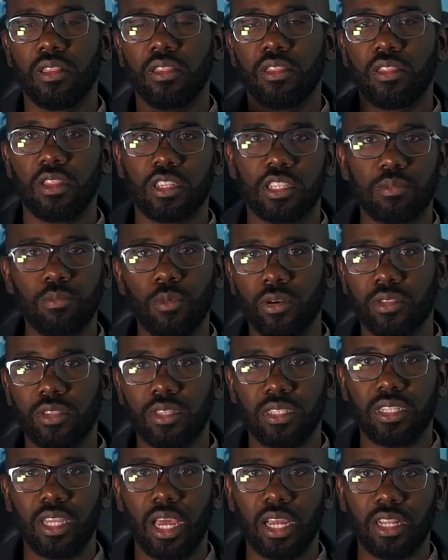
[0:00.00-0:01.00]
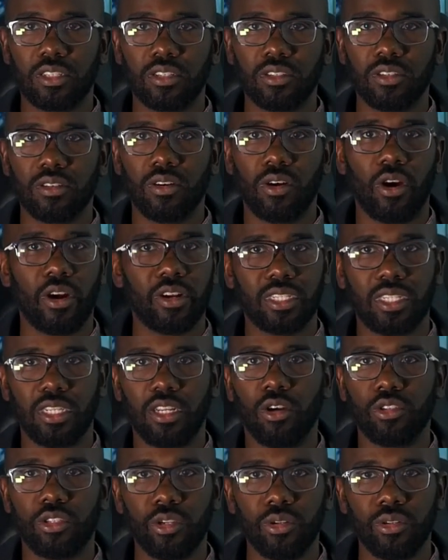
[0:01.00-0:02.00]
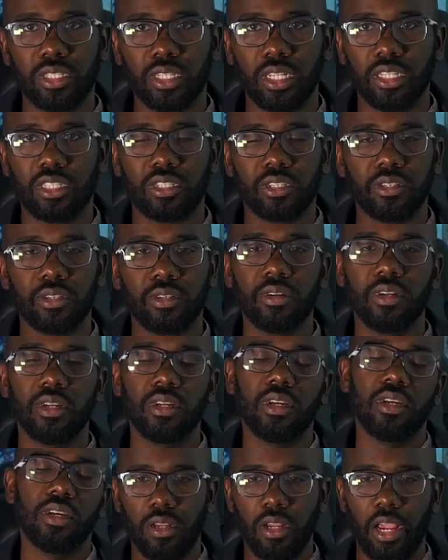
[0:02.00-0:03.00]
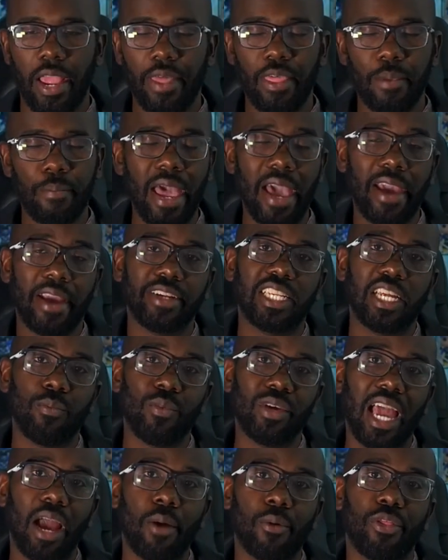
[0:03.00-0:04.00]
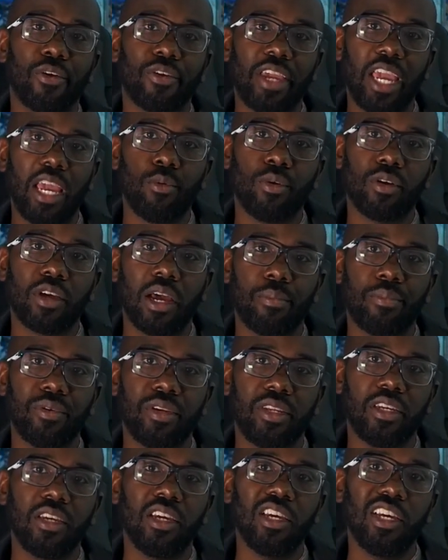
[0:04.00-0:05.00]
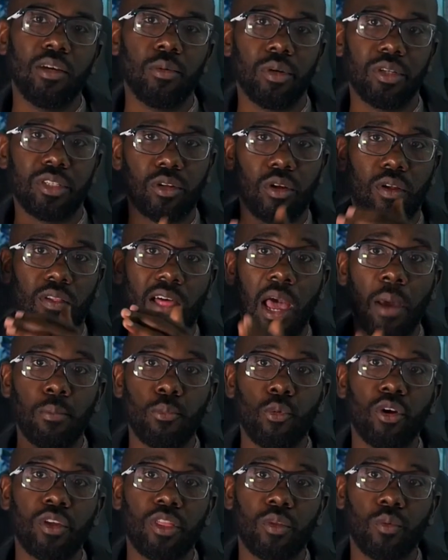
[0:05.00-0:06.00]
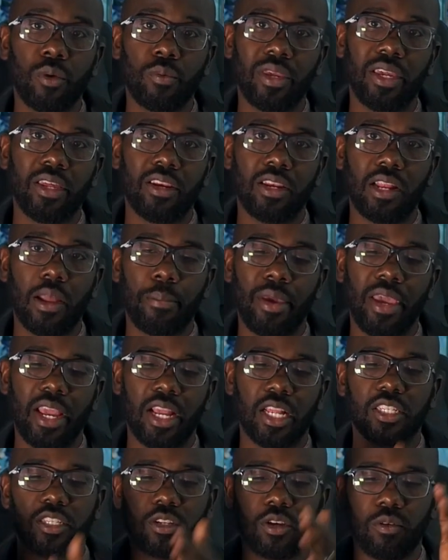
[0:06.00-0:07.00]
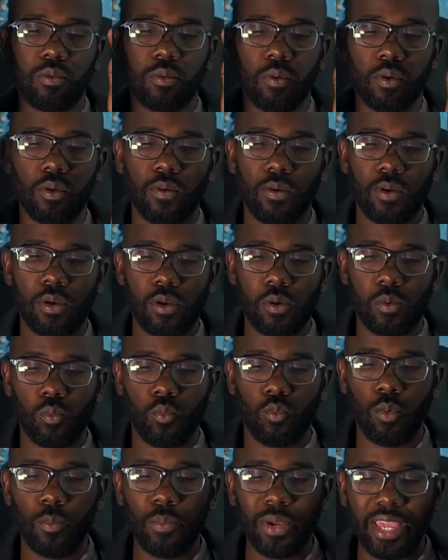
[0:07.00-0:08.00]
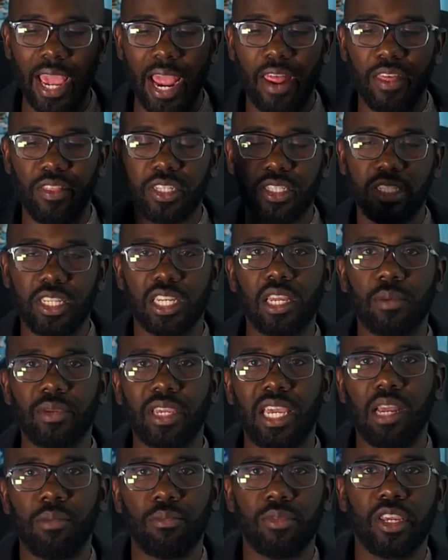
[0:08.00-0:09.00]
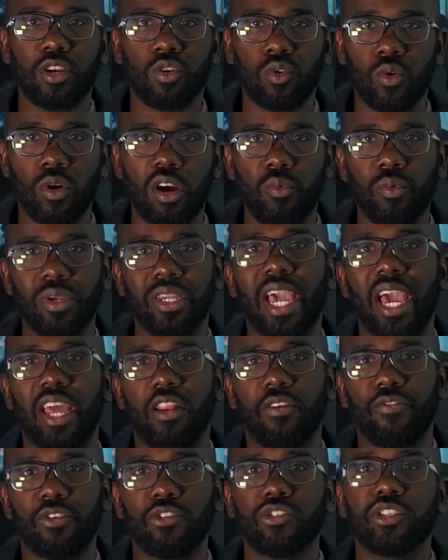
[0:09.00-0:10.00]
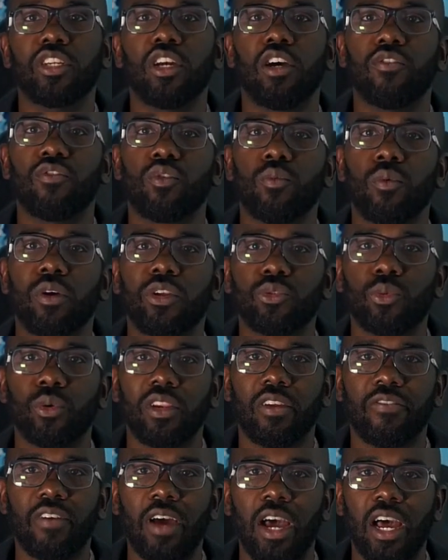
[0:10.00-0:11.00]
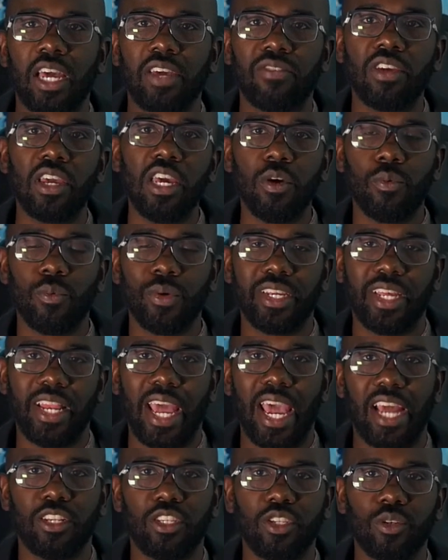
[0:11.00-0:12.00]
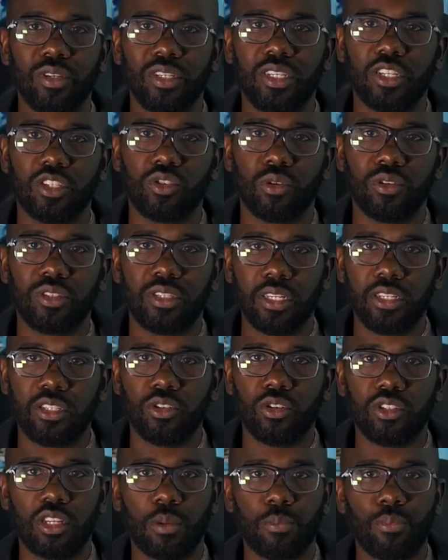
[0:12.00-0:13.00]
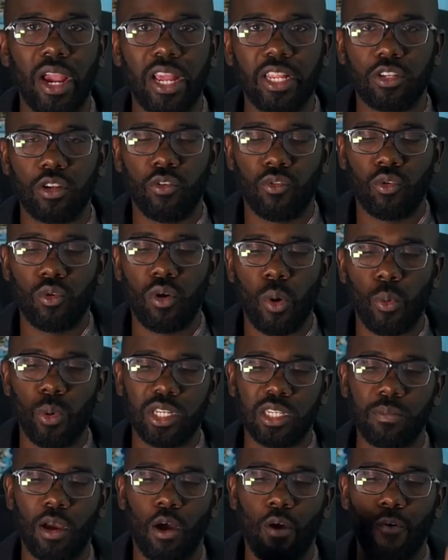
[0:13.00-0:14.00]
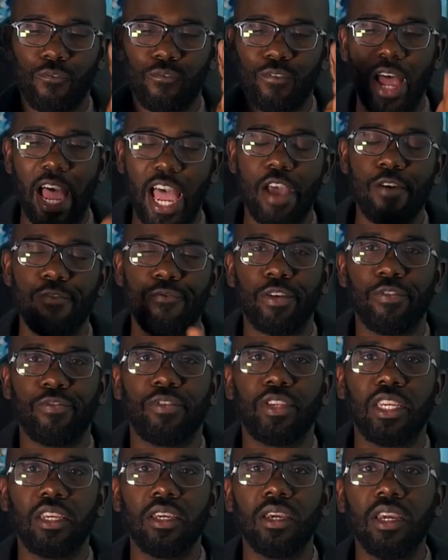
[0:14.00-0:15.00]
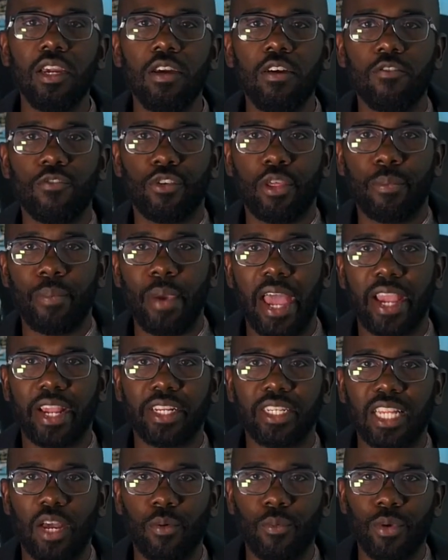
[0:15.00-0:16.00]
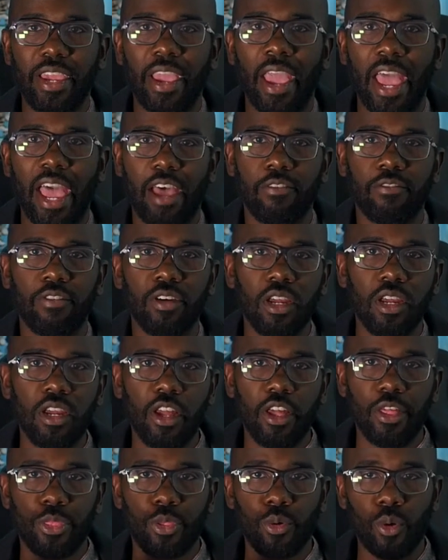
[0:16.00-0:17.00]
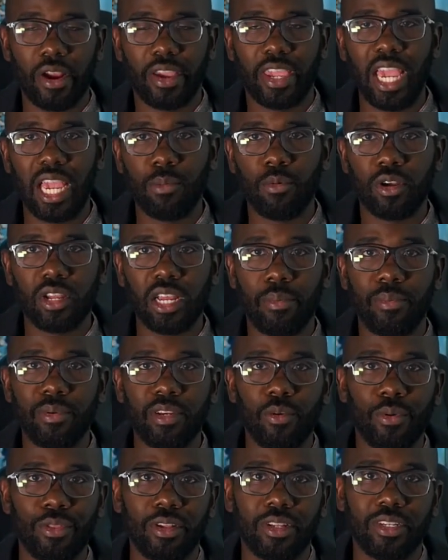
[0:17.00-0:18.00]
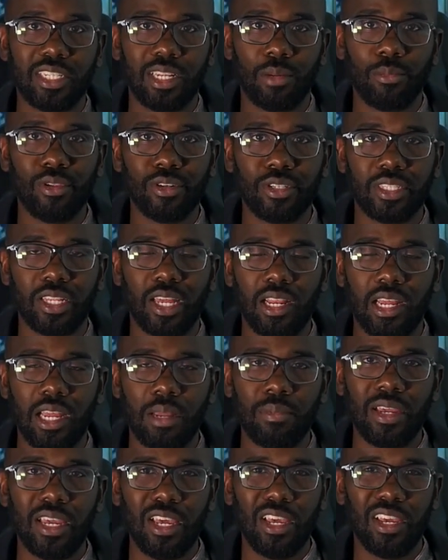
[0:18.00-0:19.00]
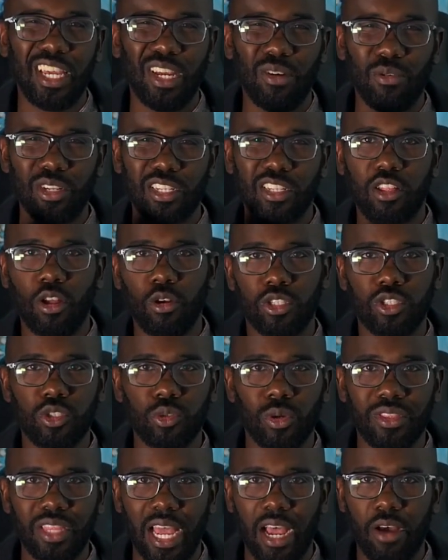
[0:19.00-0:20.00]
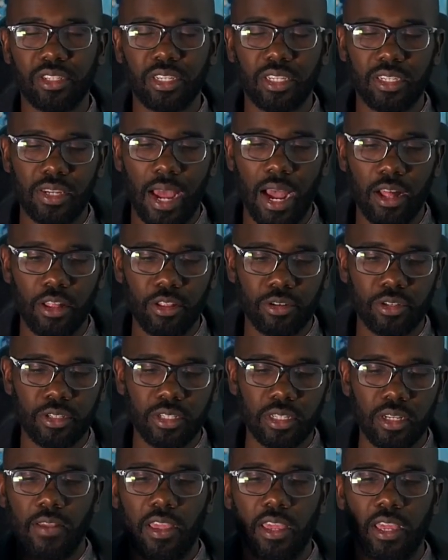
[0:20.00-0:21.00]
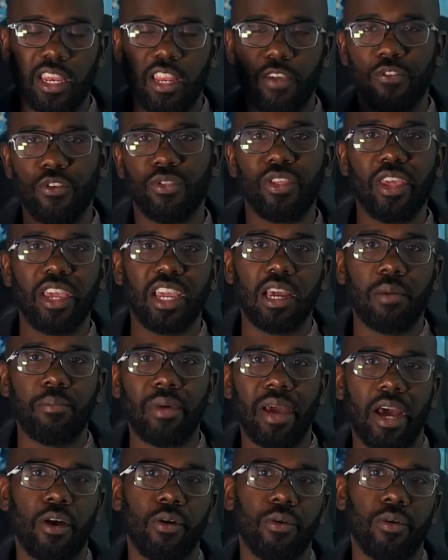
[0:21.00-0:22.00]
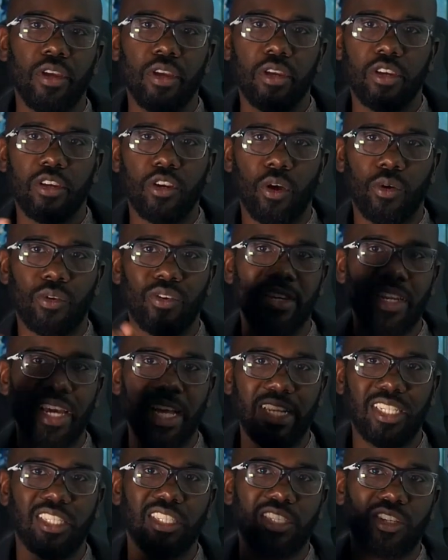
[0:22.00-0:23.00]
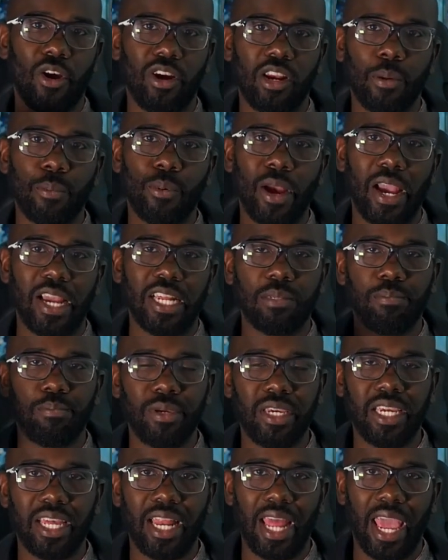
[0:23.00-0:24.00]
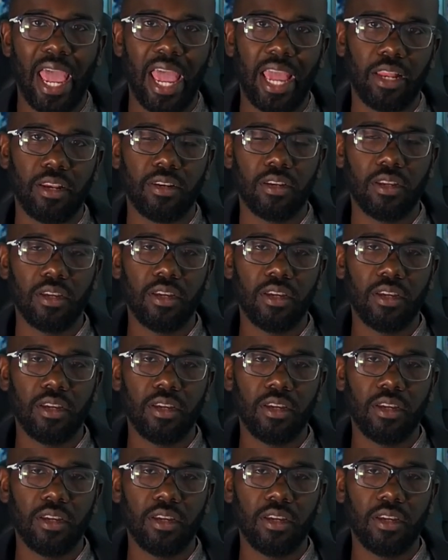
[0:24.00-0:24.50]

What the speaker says: the smoke detector, our CO2 sensor, and the package that we got with our cable company was still a lot more than what we ended up paying. So when we added the stick-up cam later on, we got it for sale for $125. We did add 2 additional sensors. The price overall was about $550 for the package that we have. Through our cable company with a similar setup, it was close to $1,000. And if you think about, Nest starting price being at